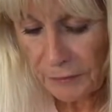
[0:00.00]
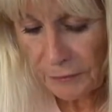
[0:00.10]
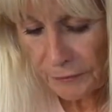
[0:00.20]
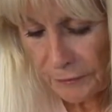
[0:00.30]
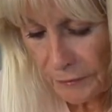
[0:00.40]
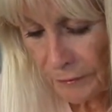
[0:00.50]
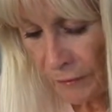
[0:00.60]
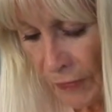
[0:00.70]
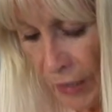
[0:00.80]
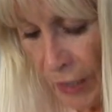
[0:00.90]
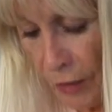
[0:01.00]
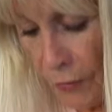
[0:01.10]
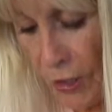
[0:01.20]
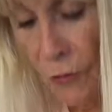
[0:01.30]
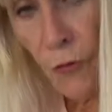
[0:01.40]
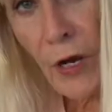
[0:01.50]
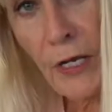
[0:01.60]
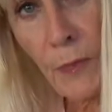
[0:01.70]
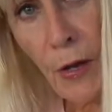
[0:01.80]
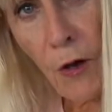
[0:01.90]
I'm gonna grate
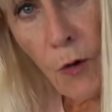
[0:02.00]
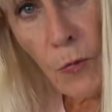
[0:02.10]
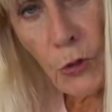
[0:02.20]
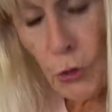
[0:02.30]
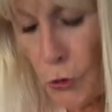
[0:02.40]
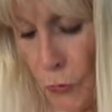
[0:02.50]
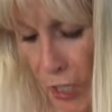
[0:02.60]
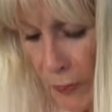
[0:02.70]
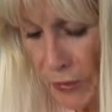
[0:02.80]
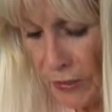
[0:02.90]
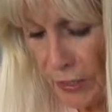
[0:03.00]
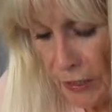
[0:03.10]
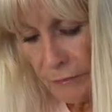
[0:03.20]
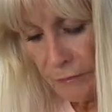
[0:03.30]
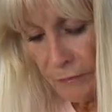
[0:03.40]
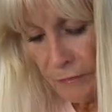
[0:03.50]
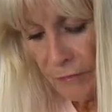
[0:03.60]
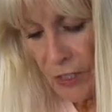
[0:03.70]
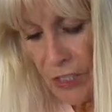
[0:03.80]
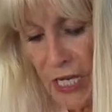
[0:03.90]
about almost 2 cups of this.
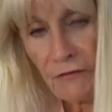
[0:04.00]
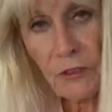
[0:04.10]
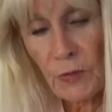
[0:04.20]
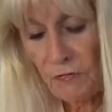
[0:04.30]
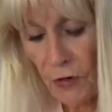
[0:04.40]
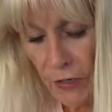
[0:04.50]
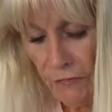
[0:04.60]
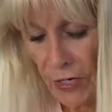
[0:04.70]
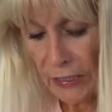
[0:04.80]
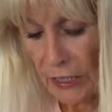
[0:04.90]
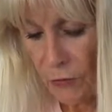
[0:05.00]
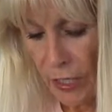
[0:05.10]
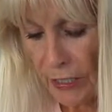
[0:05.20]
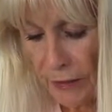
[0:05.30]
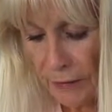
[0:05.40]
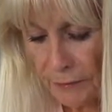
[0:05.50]
It doesn't have to be very finely grated.